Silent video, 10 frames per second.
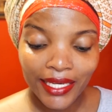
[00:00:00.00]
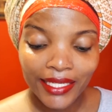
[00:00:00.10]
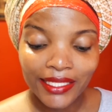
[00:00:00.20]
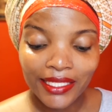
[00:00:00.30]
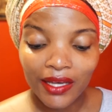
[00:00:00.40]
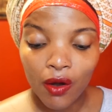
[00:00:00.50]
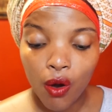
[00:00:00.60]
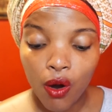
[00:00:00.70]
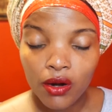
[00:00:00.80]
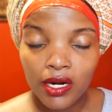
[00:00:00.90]
is
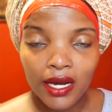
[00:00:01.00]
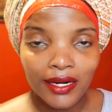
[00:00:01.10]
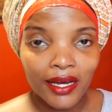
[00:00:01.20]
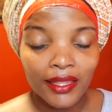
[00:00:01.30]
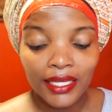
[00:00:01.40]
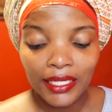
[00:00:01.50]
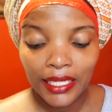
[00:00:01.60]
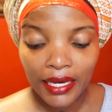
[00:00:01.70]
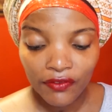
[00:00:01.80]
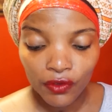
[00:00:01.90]
on another
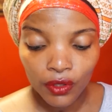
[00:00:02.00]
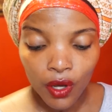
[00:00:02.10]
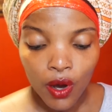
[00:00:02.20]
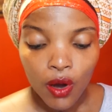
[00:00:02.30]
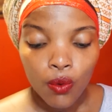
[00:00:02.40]
level.